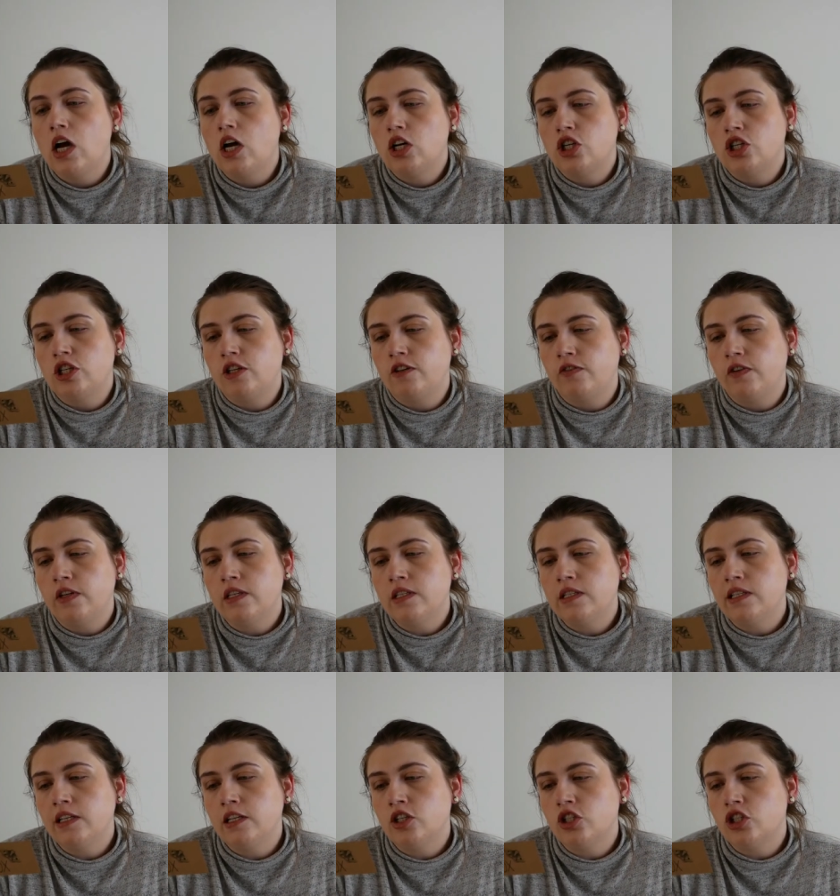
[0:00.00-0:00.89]
She
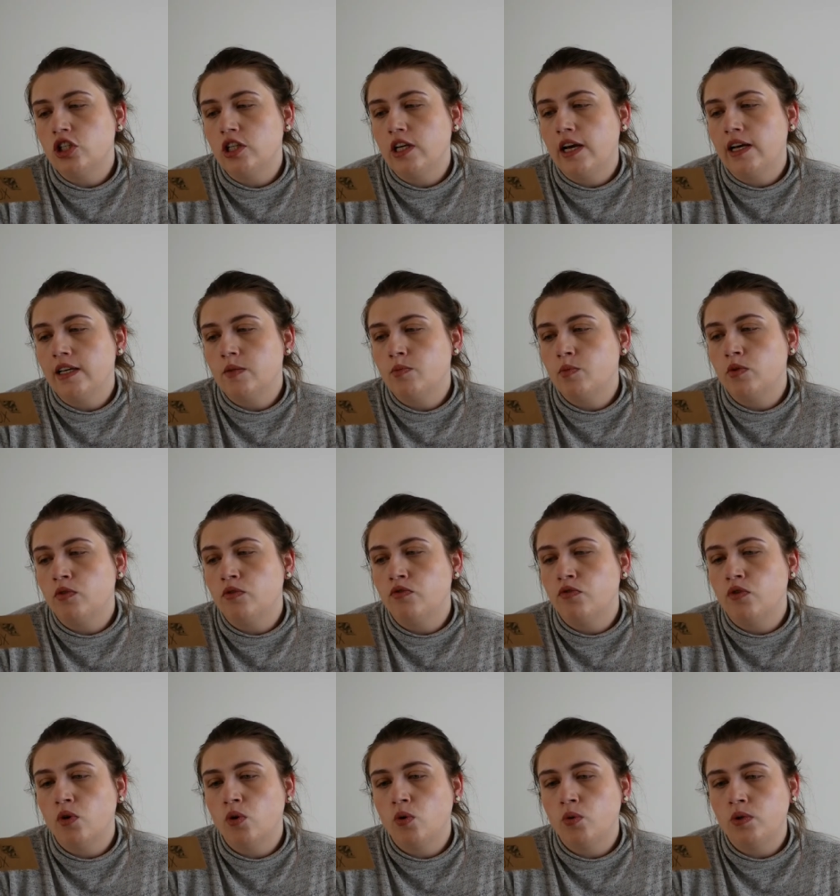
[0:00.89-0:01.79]
feels like she has been
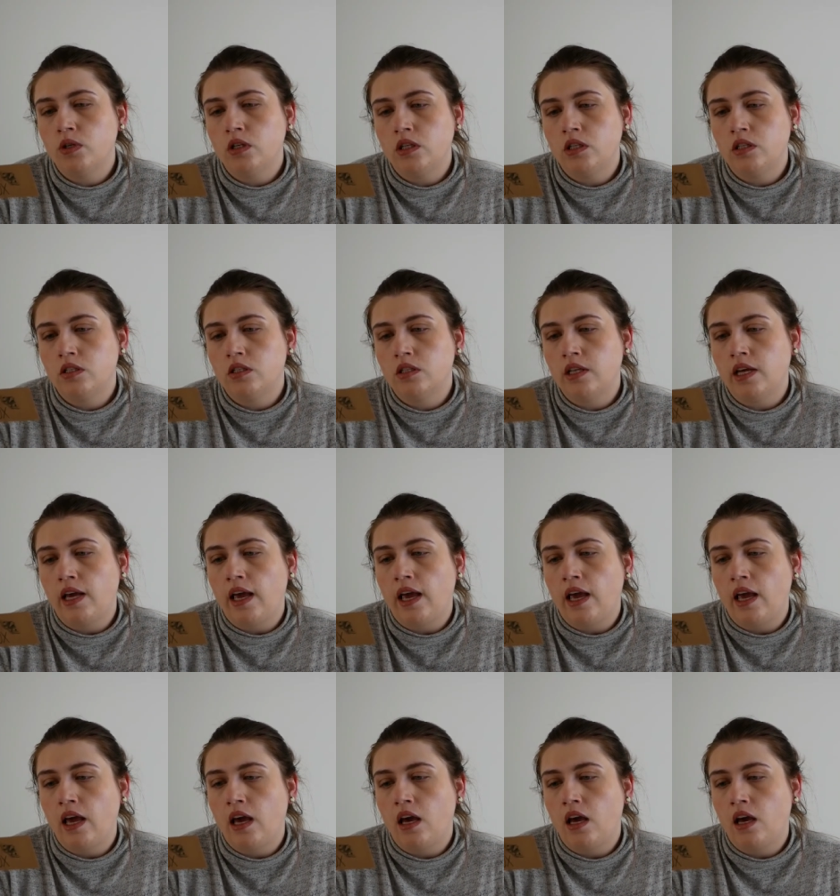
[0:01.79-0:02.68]
thrown into the
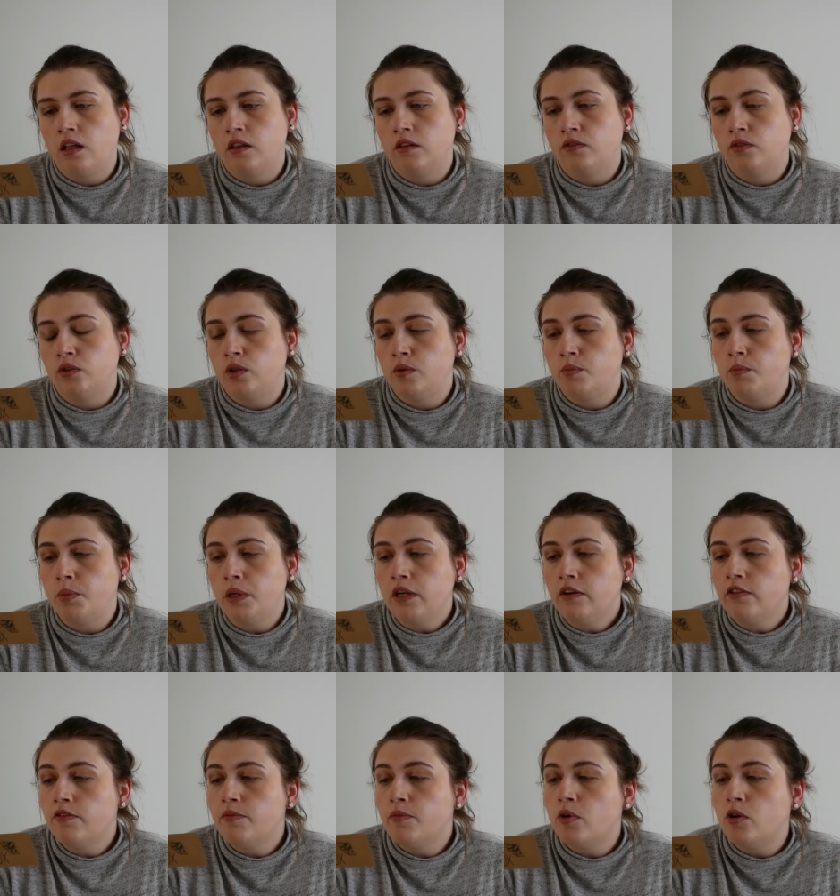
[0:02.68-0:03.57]
air, and for the
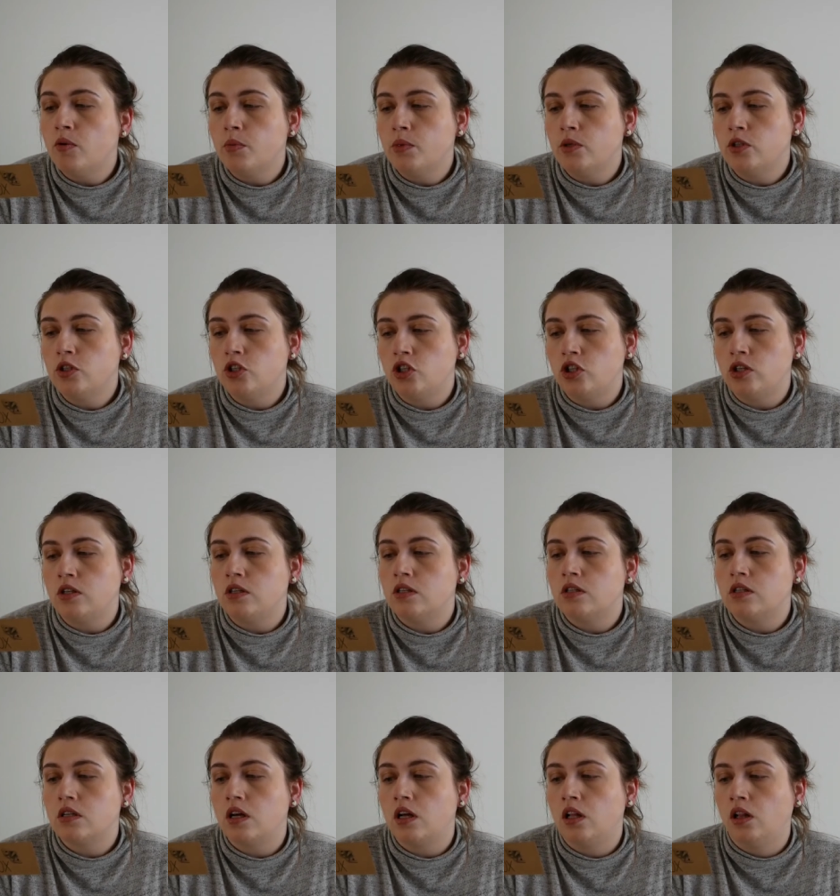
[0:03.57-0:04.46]
brief moment she
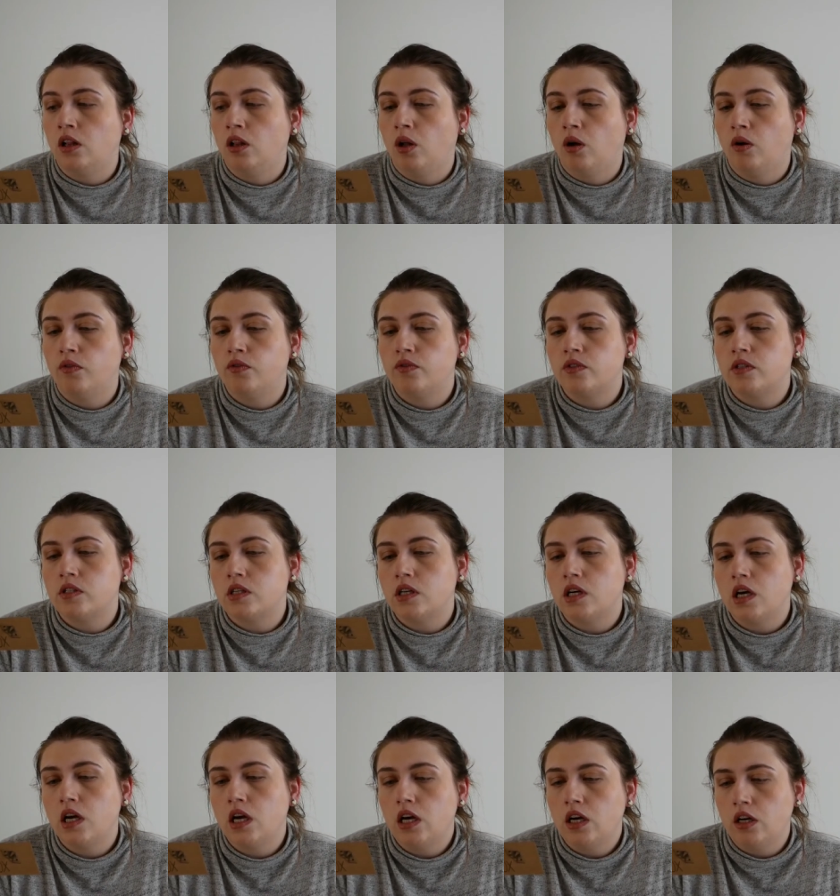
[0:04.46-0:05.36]
is aloft.
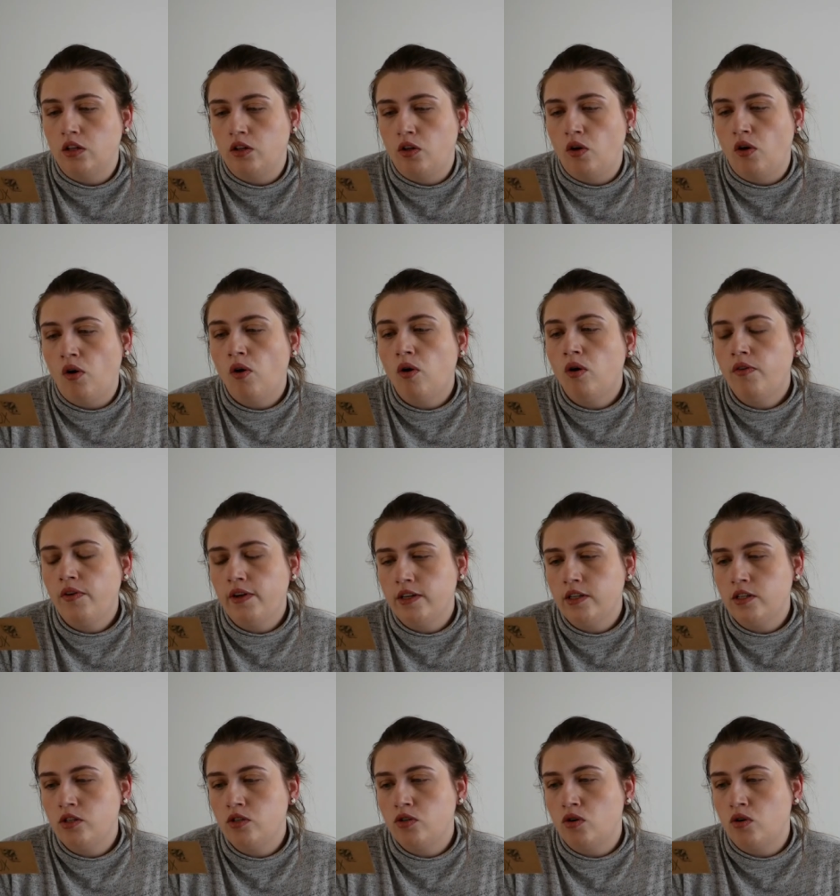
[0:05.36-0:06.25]
The earth
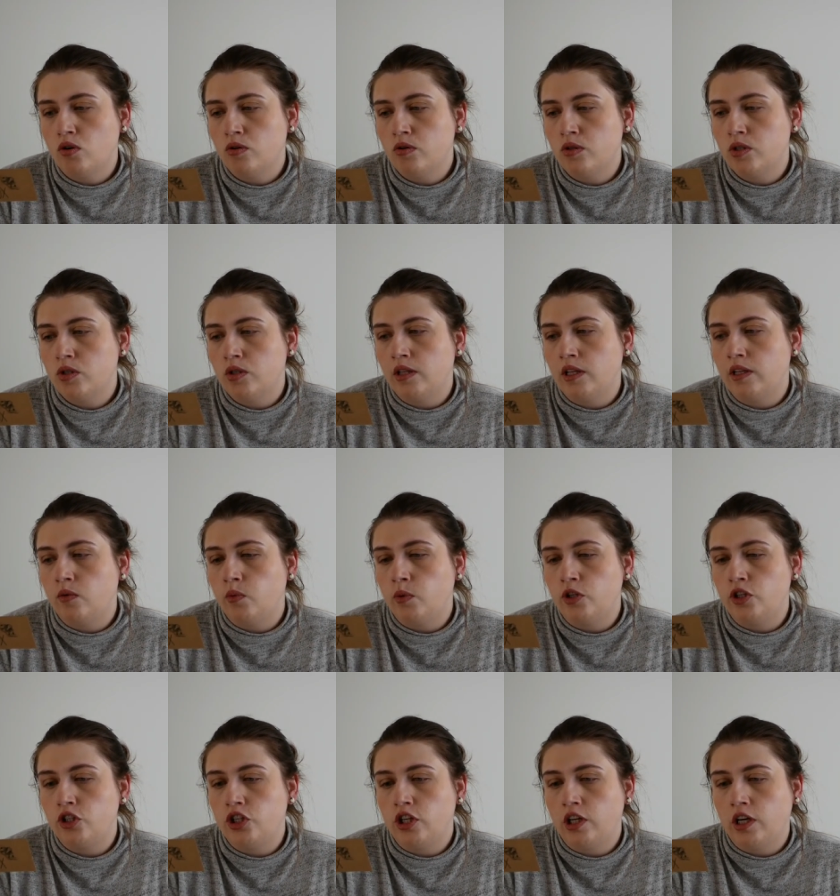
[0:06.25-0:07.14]
has turned so that
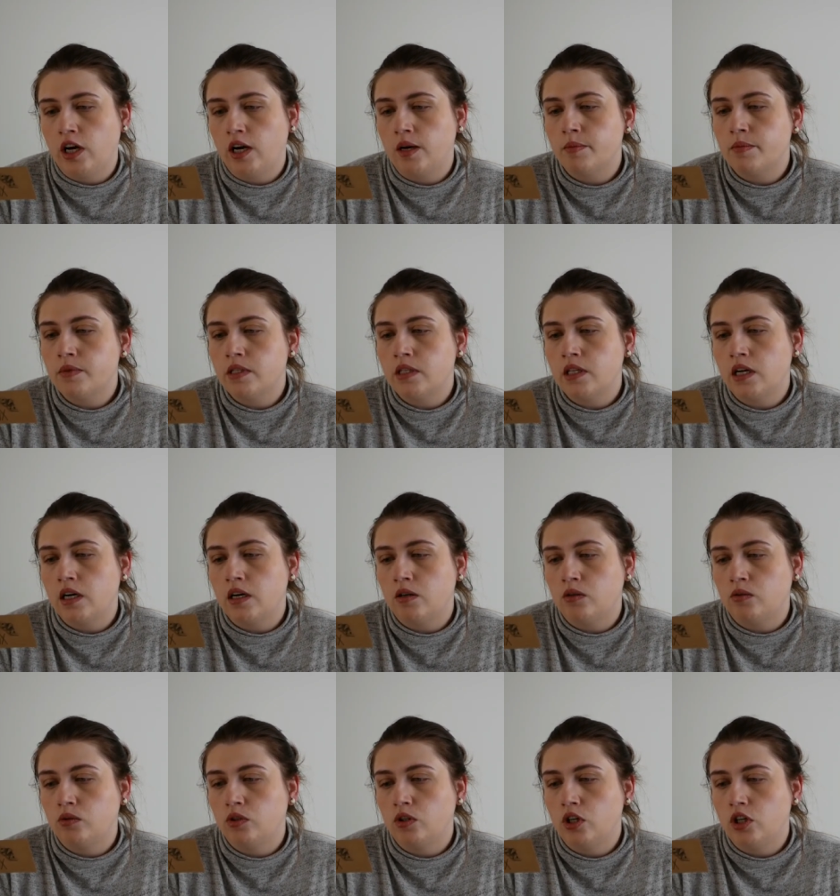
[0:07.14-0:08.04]
when she comes
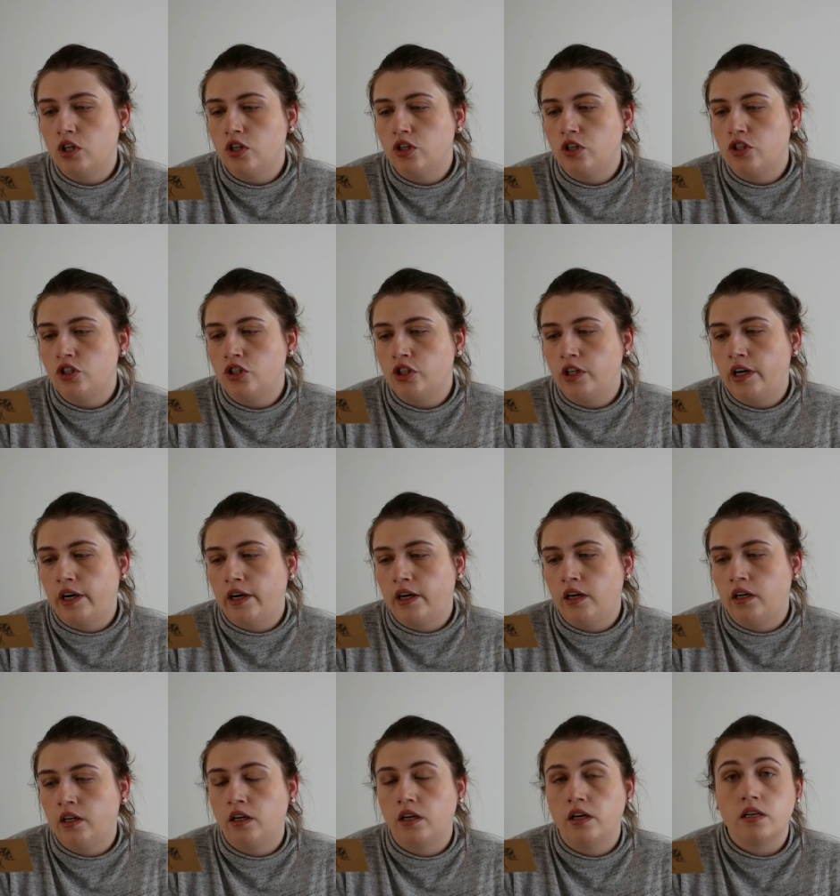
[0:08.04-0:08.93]
down, she
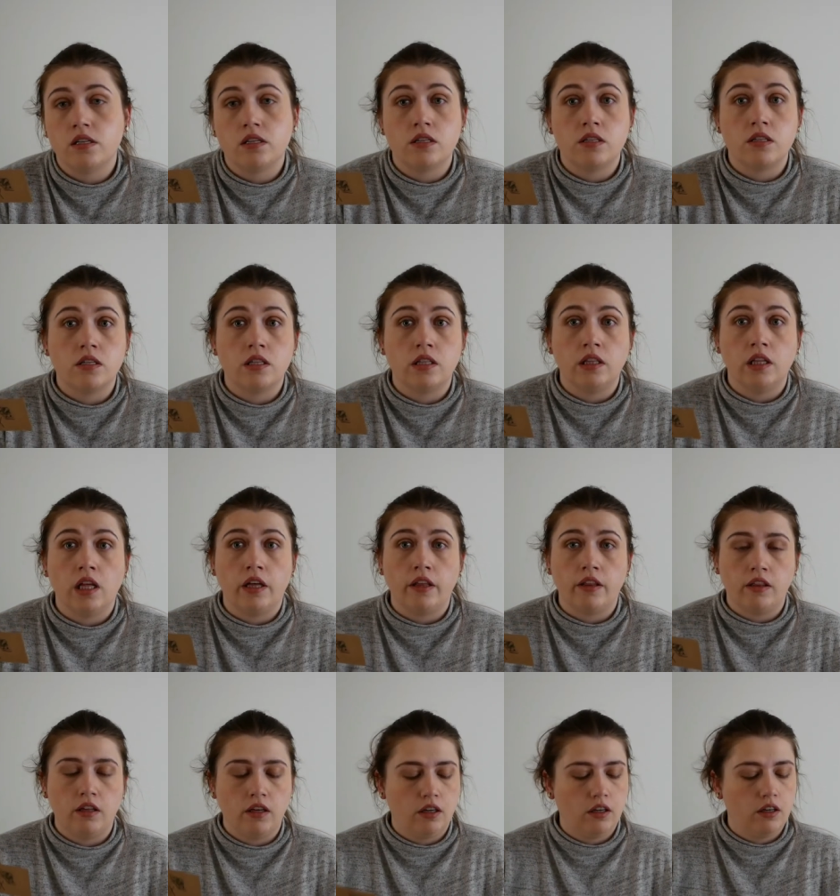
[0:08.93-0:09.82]
recognizes
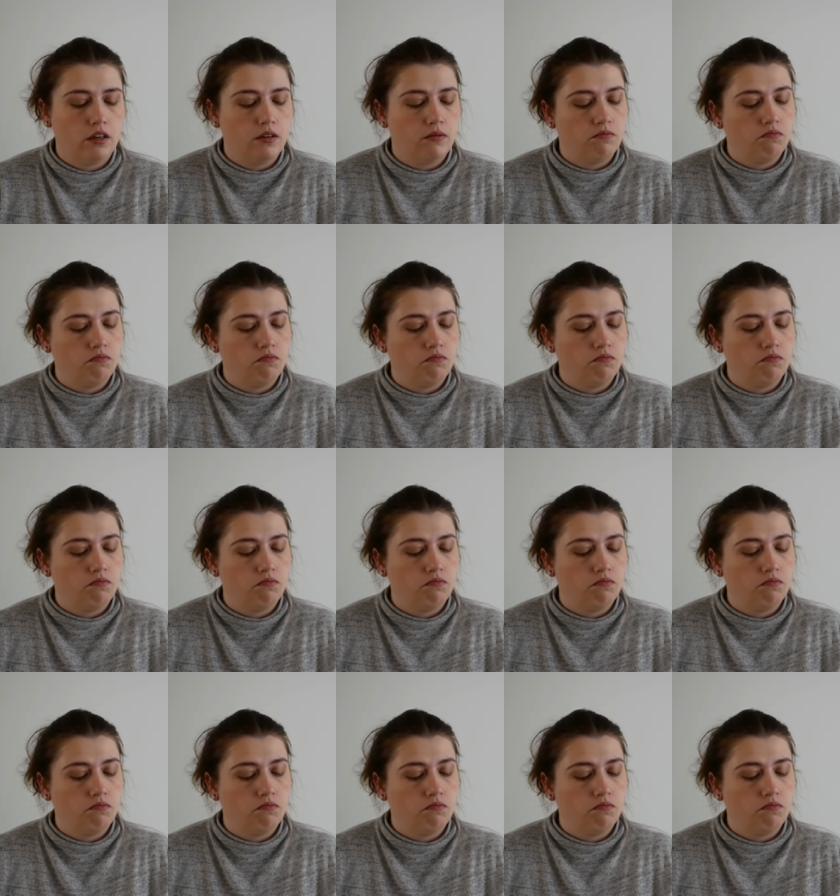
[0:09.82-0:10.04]
nothing.